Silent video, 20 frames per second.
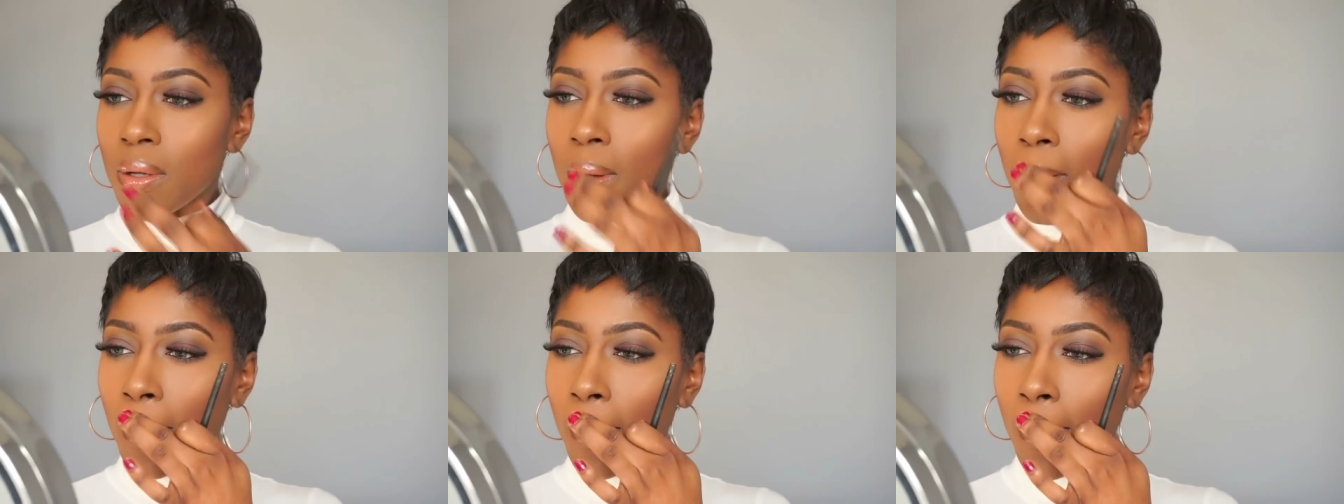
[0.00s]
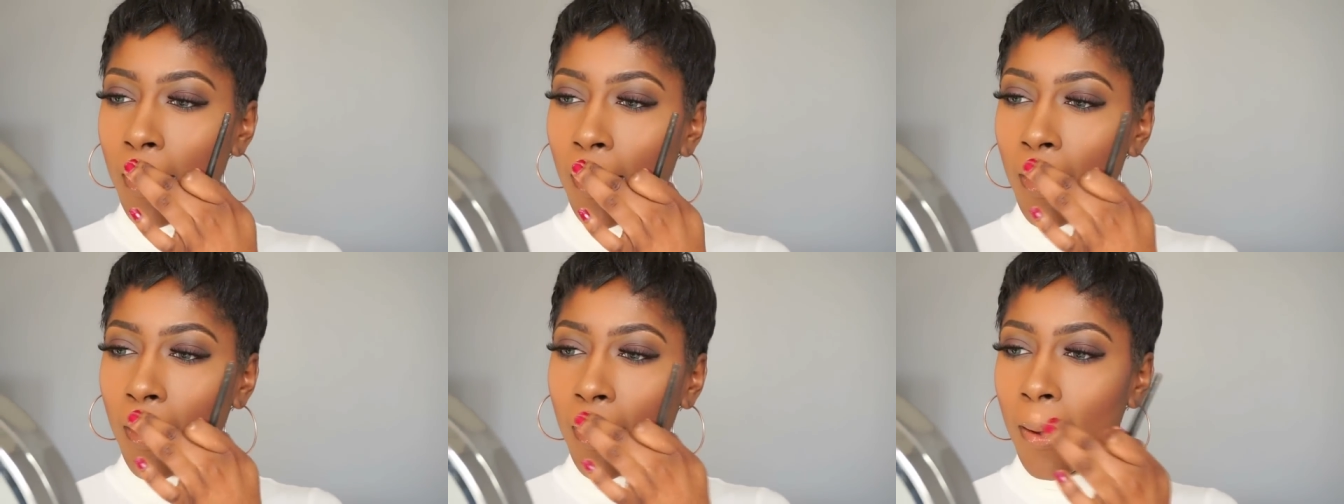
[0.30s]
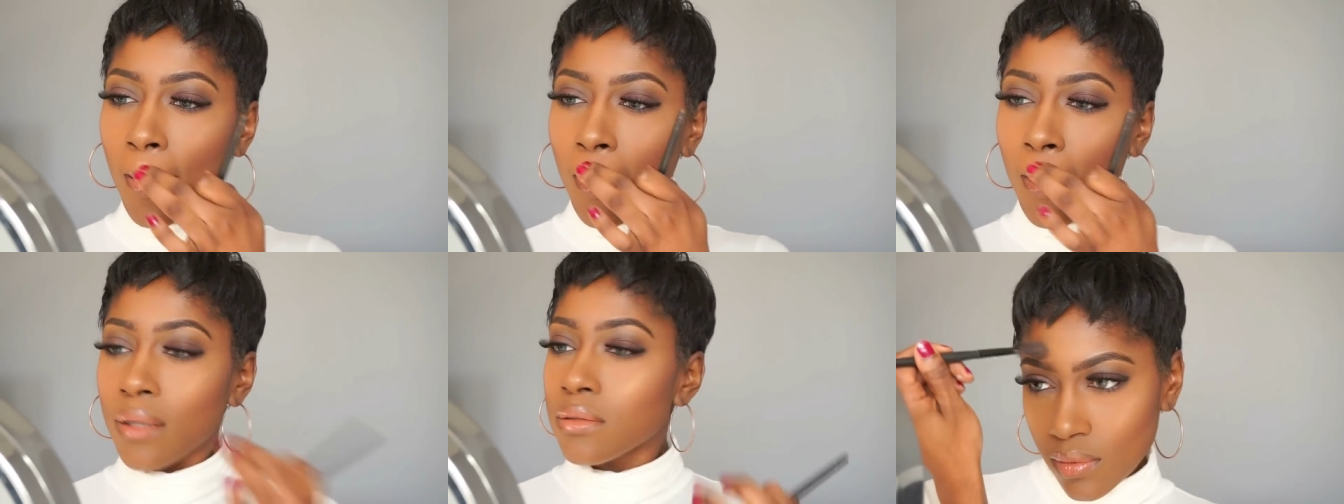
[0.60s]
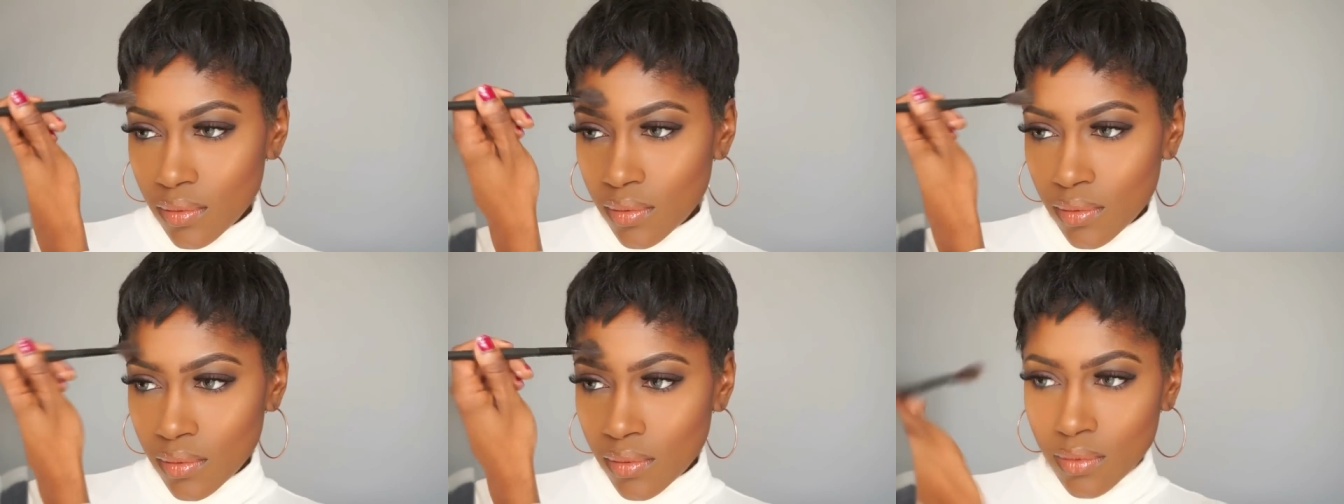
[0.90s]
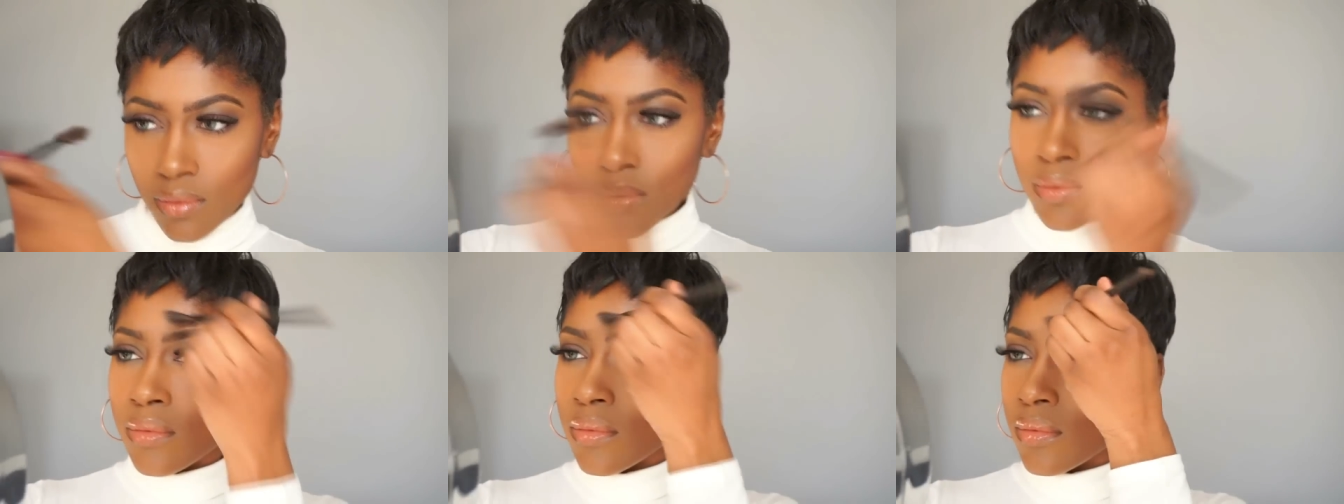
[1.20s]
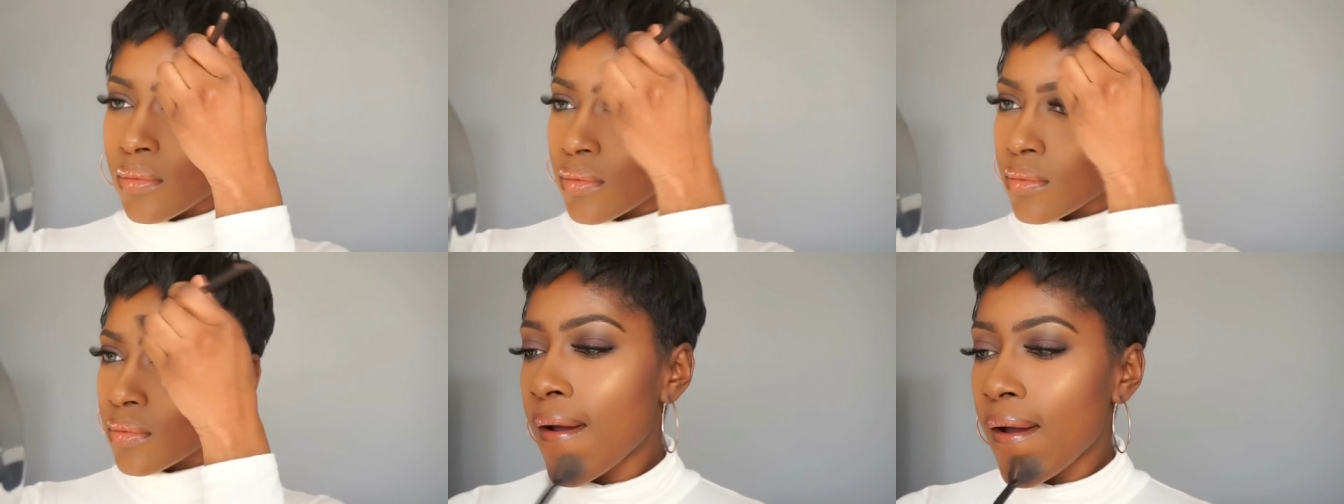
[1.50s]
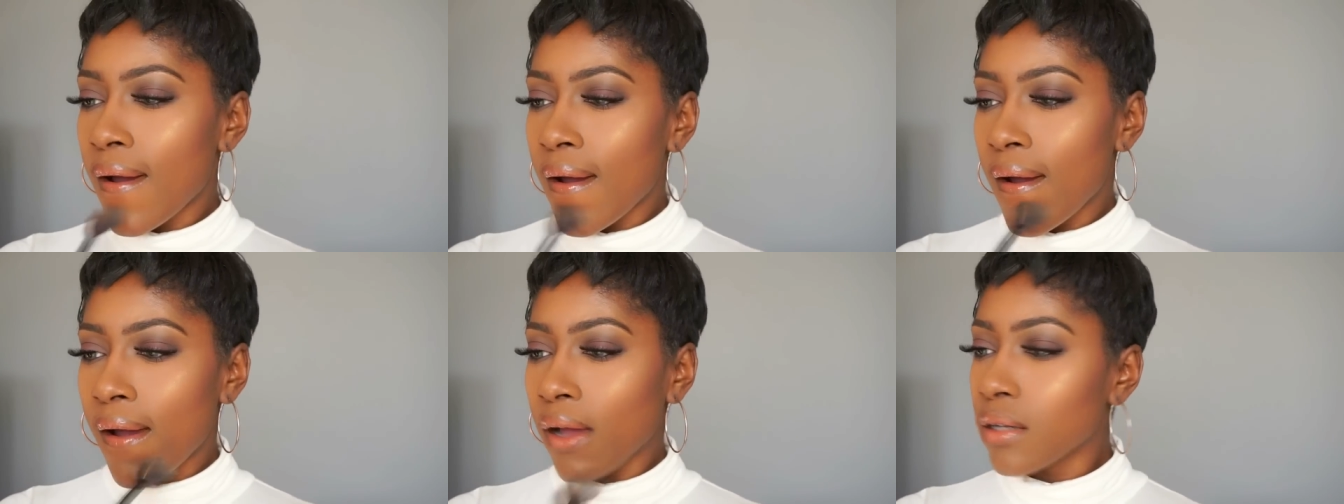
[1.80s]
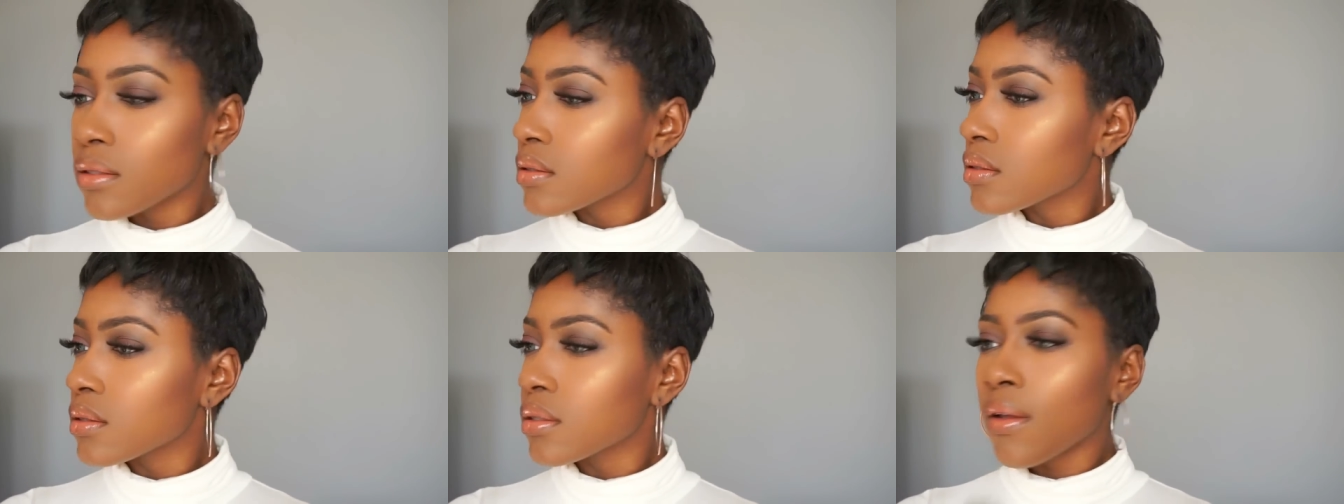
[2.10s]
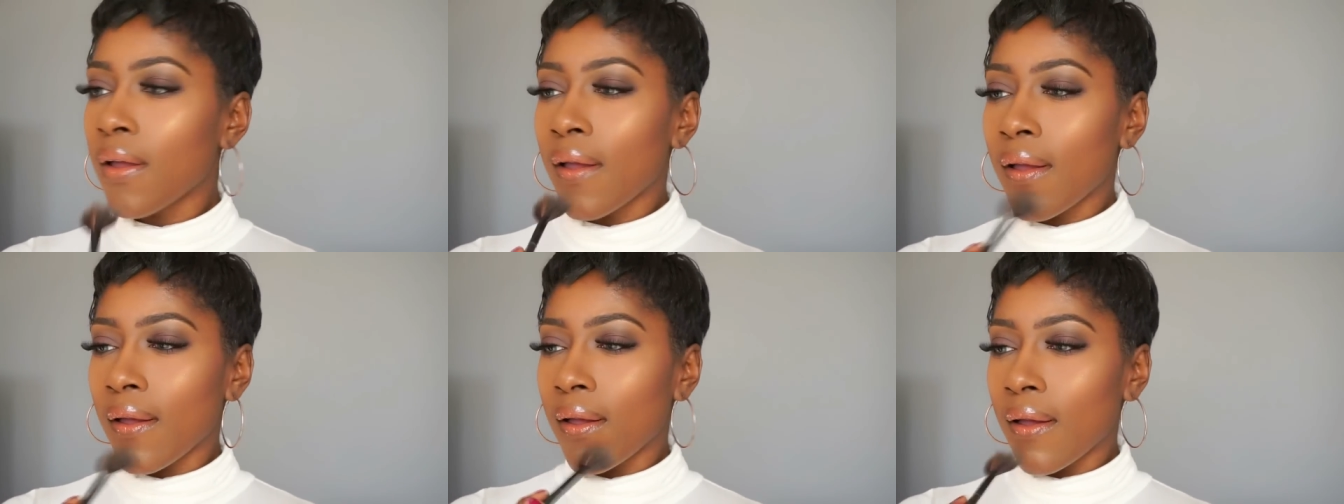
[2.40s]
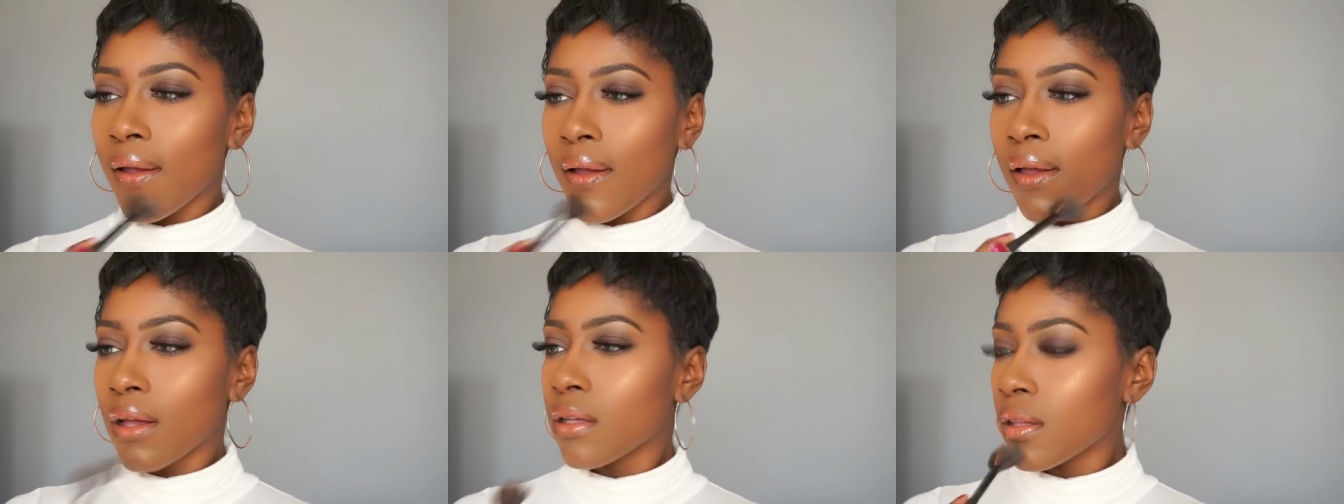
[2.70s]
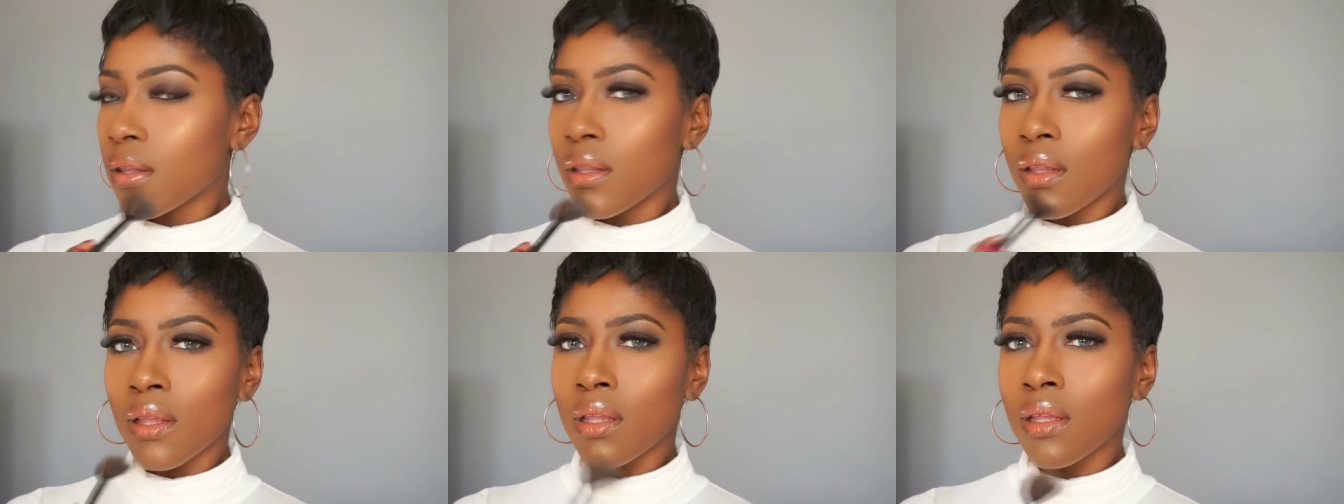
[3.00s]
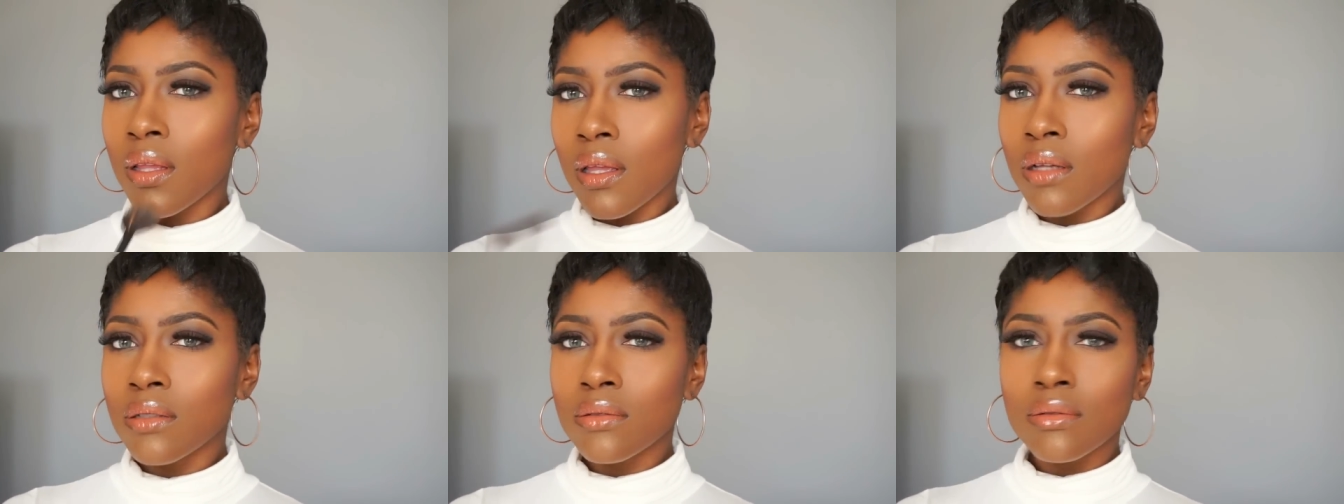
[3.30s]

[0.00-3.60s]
It will leave you shining brighter than any of Rihanna's diamonds.